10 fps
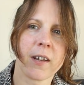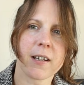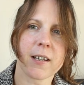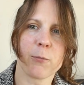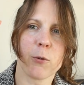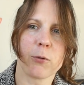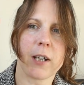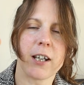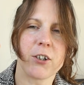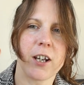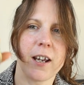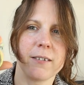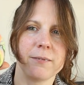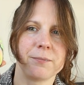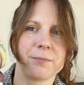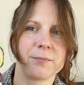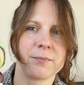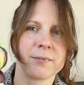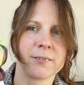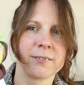It's the Wall Kitchen.
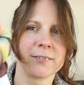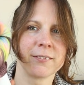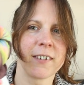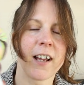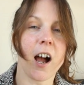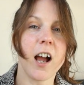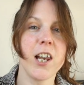I